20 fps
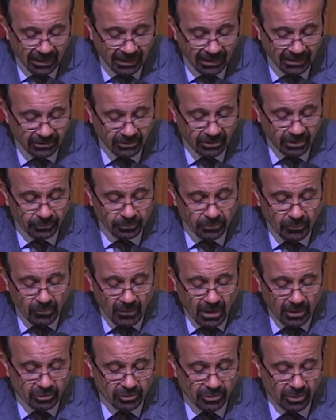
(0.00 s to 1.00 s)

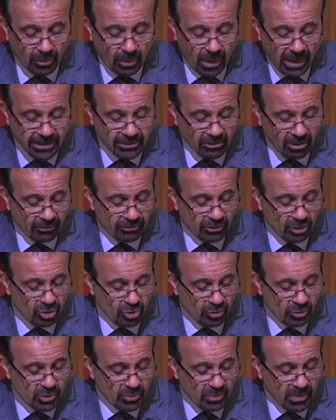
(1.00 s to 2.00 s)
and to the right of the
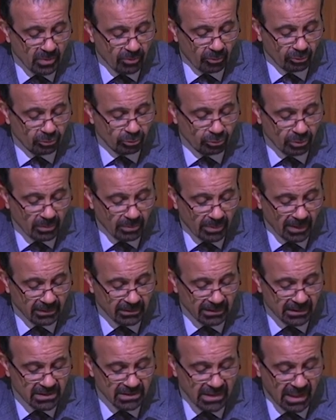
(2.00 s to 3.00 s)
Jewish people to
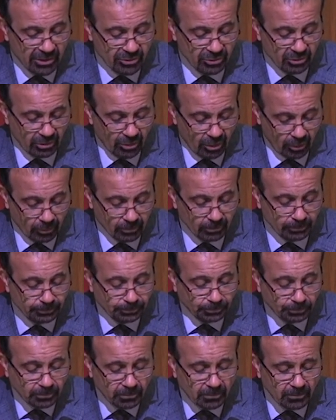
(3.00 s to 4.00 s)
rebuild its national home.
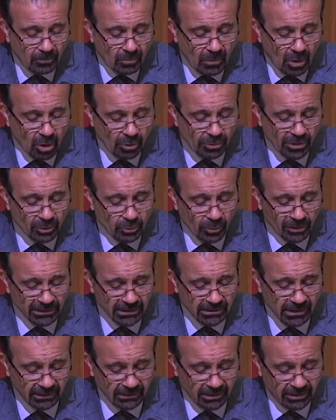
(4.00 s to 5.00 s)
On the
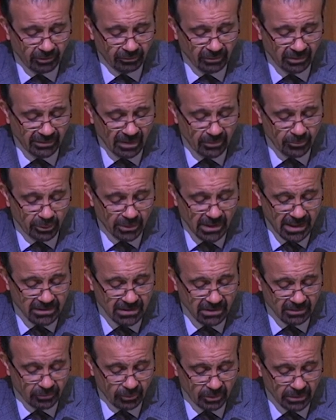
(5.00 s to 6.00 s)
29th of November
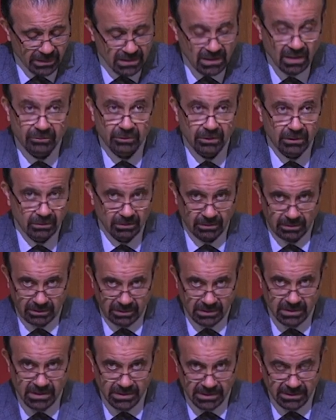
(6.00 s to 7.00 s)

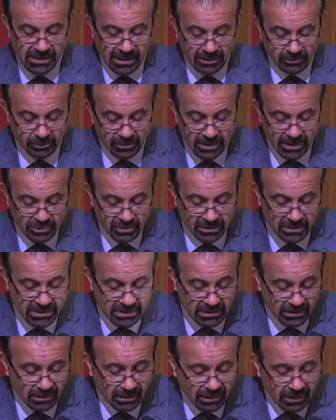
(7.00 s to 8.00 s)
1947, this is the declaration
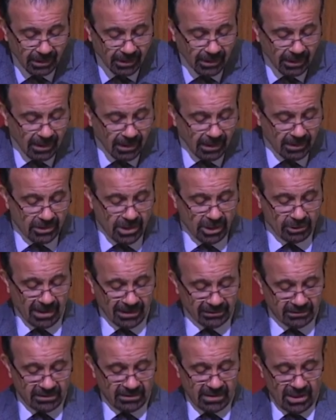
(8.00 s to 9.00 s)
still, the
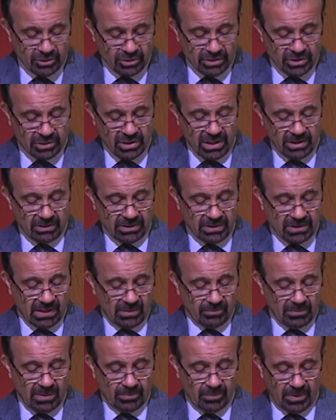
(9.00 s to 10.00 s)
United Nations General
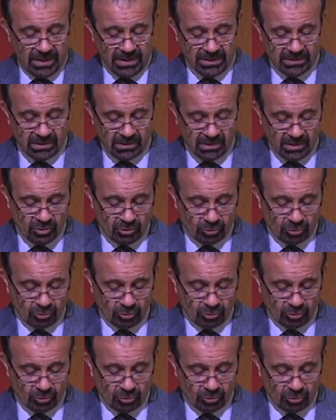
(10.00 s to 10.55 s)
Assembly passed a